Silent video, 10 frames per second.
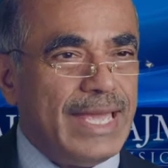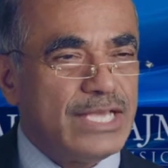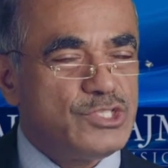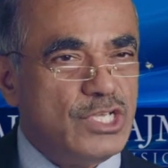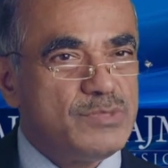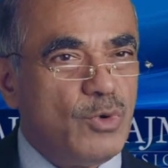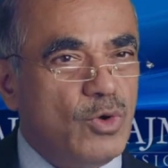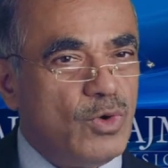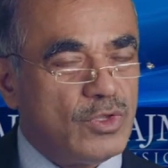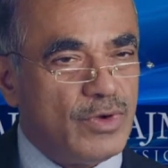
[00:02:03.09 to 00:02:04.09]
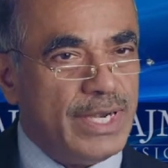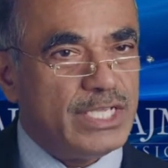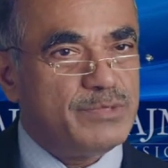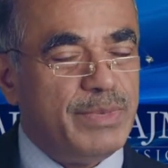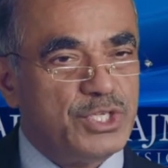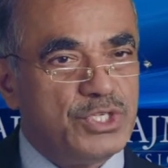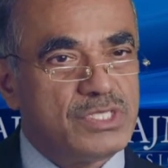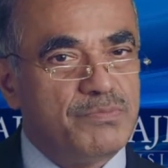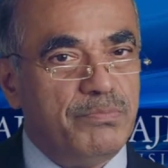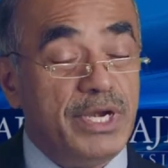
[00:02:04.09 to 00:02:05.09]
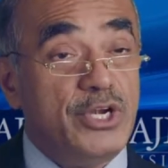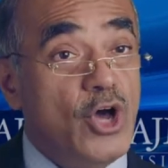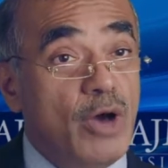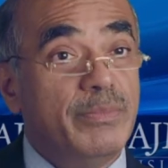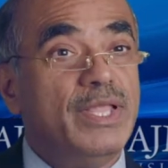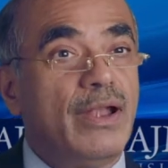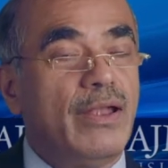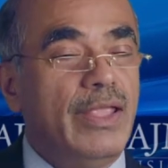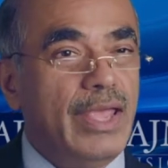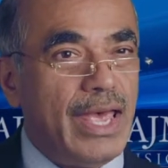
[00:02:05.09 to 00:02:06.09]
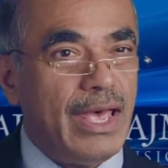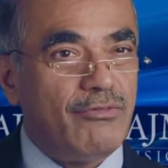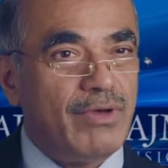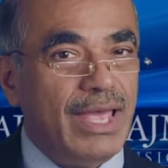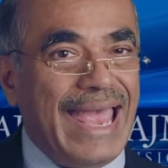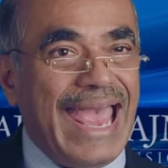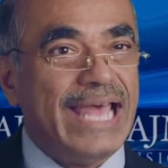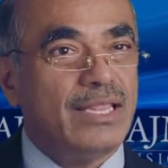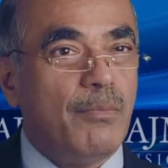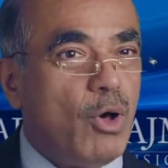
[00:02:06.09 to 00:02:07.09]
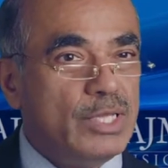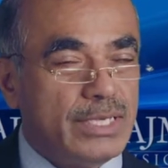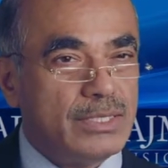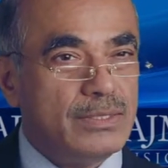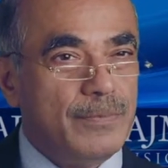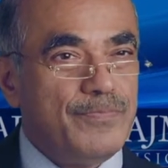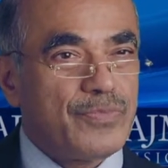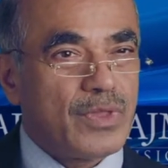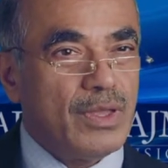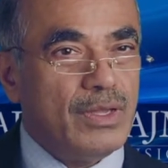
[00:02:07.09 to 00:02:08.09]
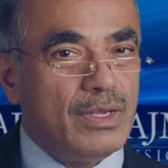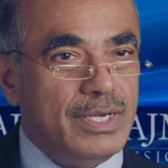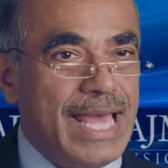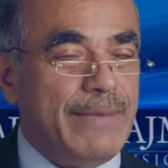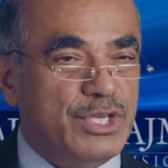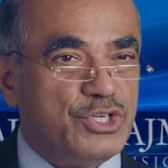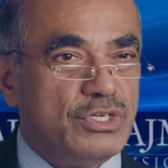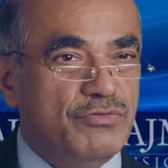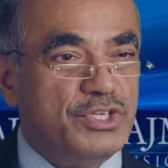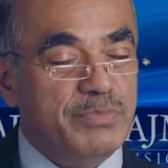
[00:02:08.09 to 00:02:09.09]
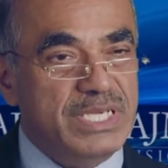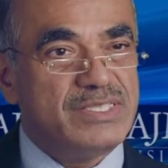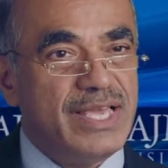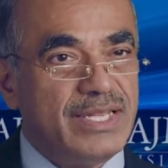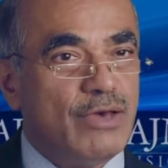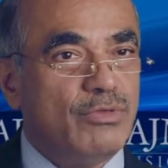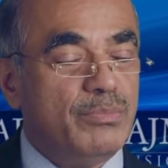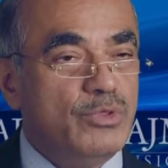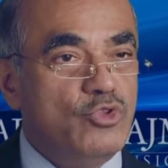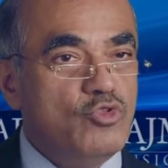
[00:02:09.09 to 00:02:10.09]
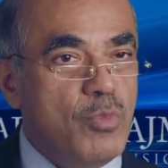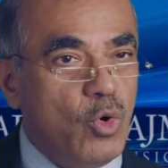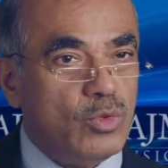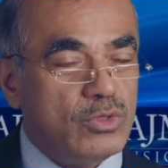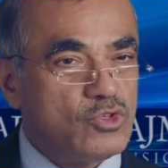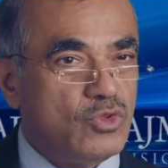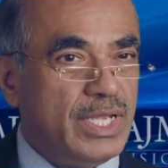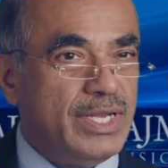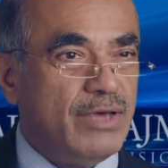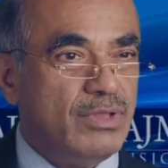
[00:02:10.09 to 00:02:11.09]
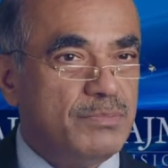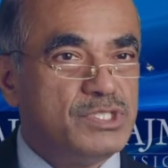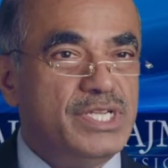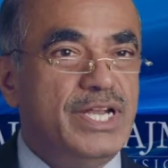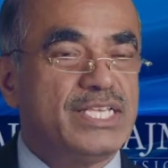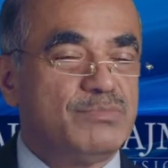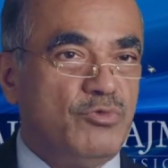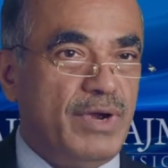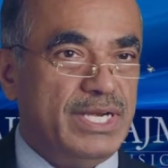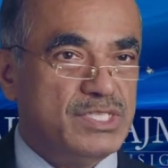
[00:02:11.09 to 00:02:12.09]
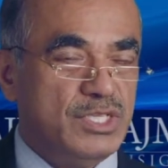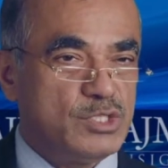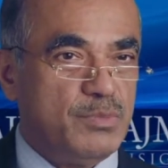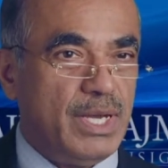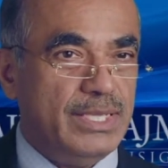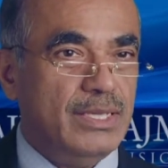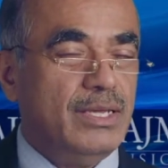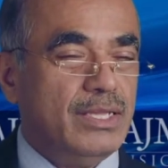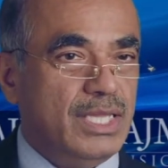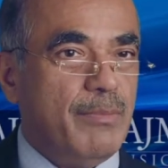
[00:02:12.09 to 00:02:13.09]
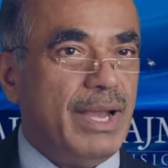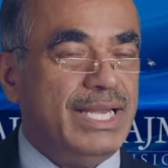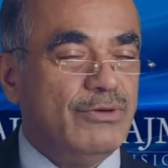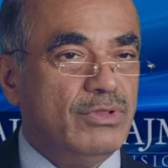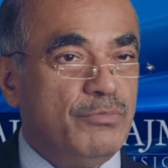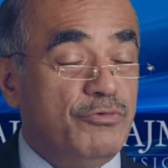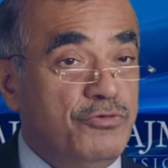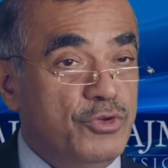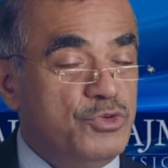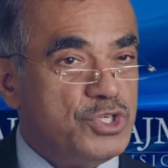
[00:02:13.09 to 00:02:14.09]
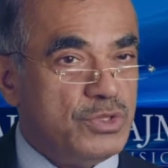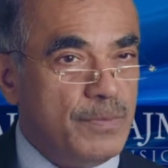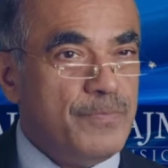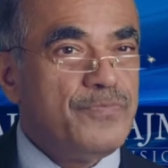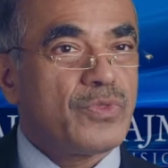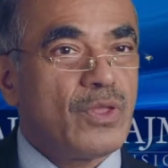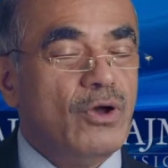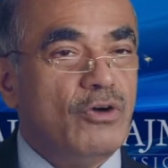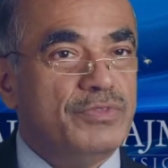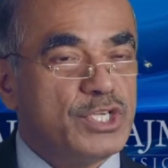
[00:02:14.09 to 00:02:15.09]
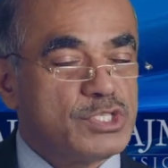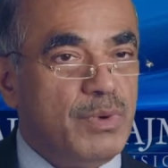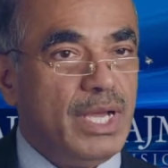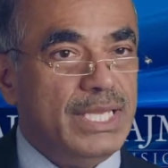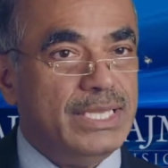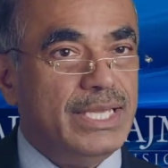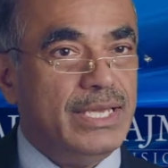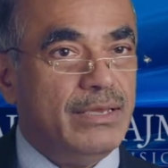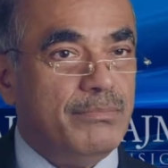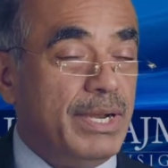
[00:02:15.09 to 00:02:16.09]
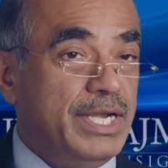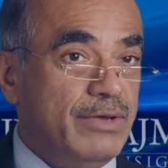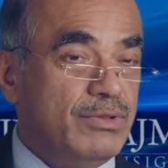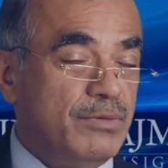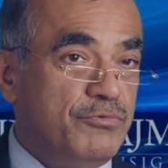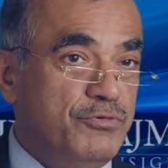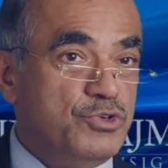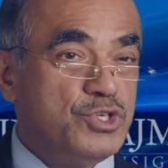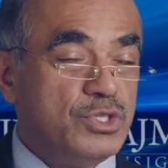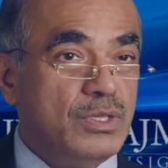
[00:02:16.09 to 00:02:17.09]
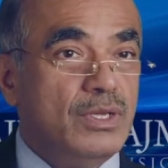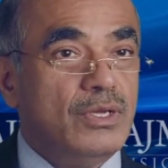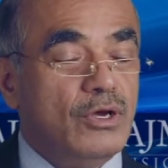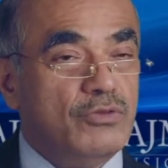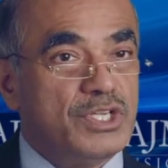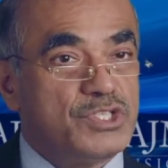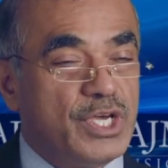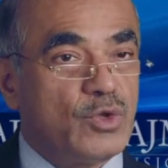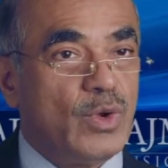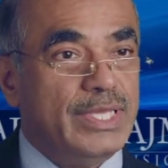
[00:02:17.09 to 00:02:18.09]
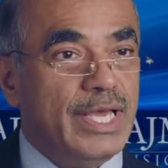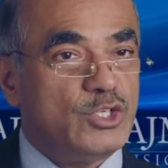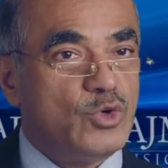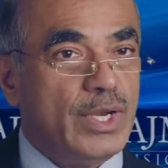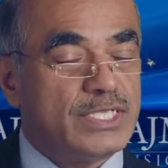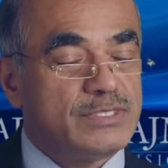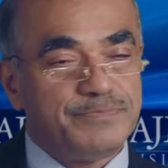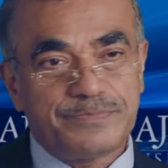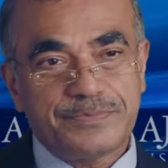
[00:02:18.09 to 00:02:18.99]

Axial spondyloarthritis patients predominantly have anabolic damage, which means they develop new bone. So they develop syndesmophytes in the spine. They might develop fusion of their spine. They might develop fusion of their sacroiliac joints.